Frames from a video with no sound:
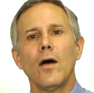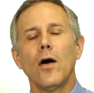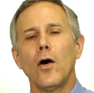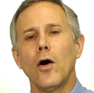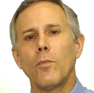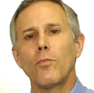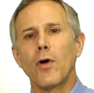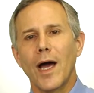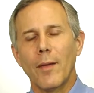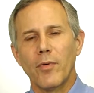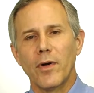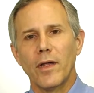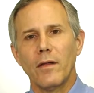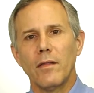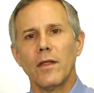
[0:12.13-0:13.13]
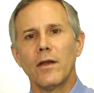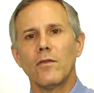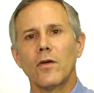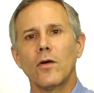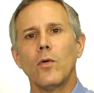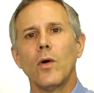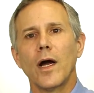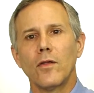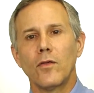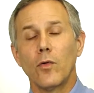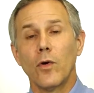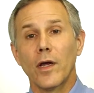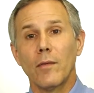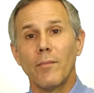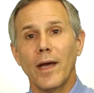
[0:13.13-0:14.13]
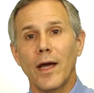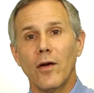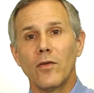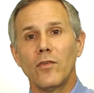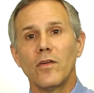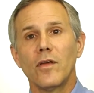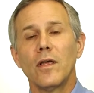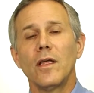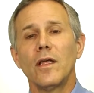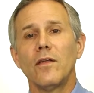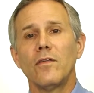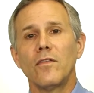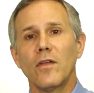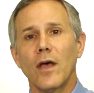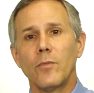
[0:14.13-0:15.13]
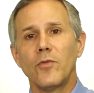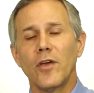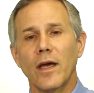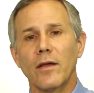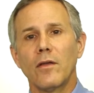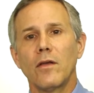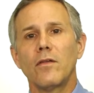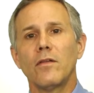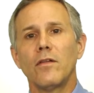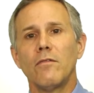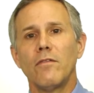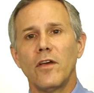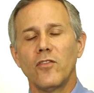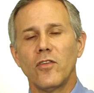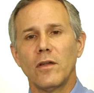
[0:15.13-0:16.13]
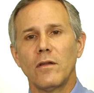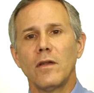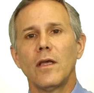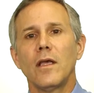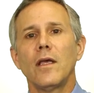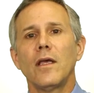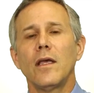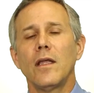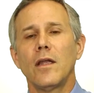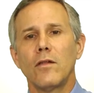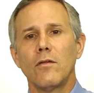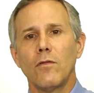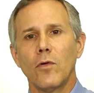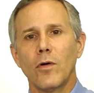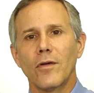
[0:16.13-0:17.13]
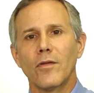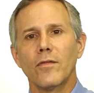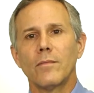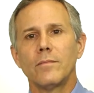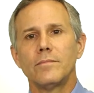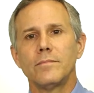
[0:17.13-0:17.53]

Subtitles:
All property that is acquired during a marriage is subject to division in a divorce.